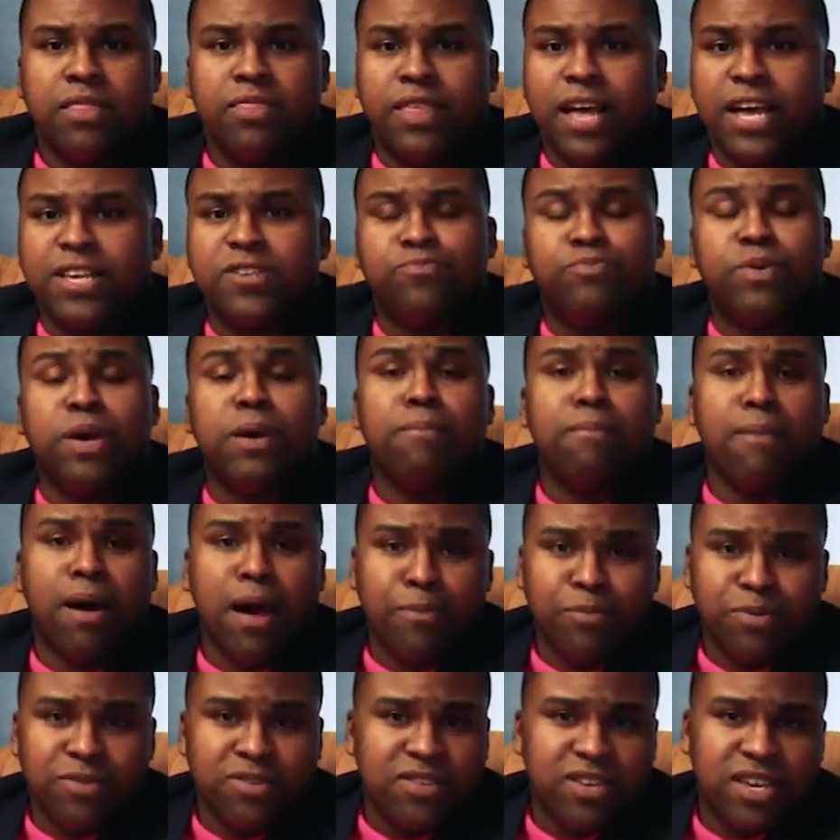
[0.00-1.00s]
That's been
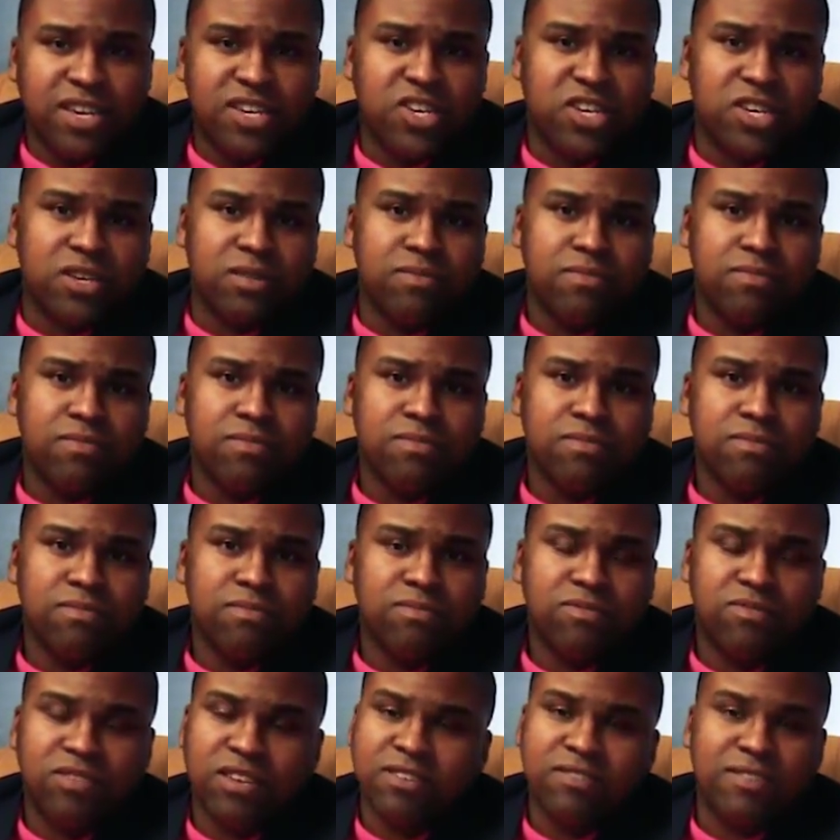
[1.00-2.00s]
my position
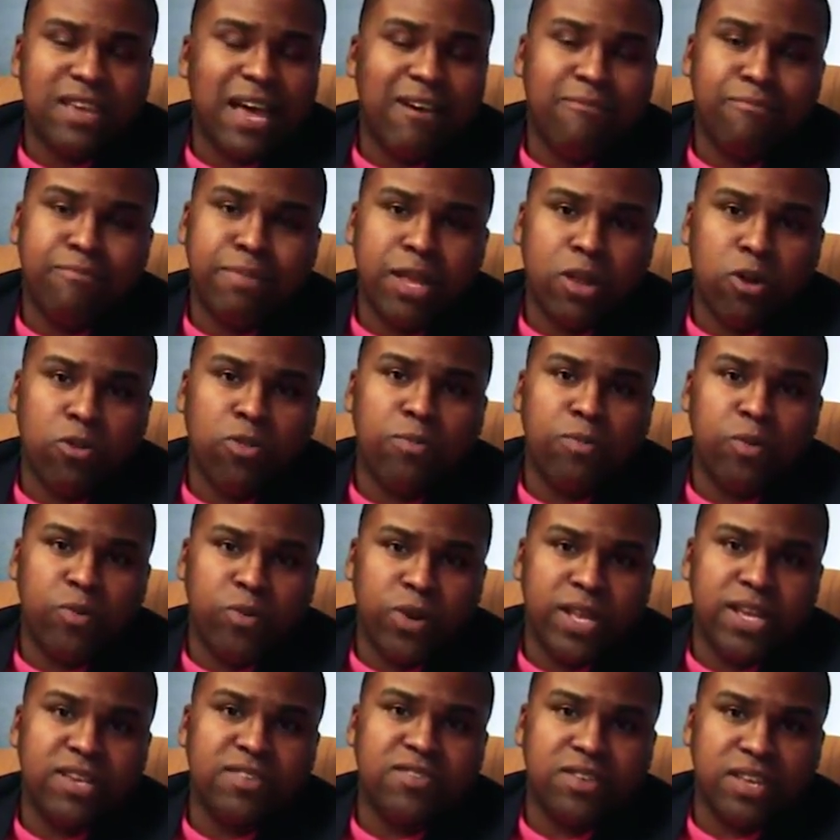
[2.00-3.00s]
since I've been on the
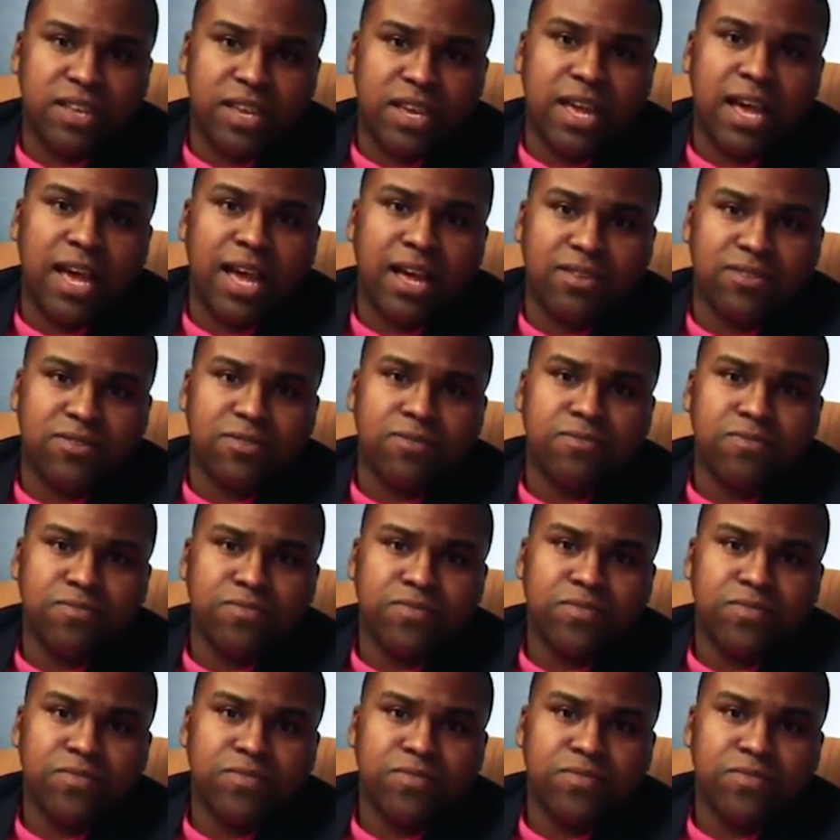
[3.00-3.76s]
Meridian City Council.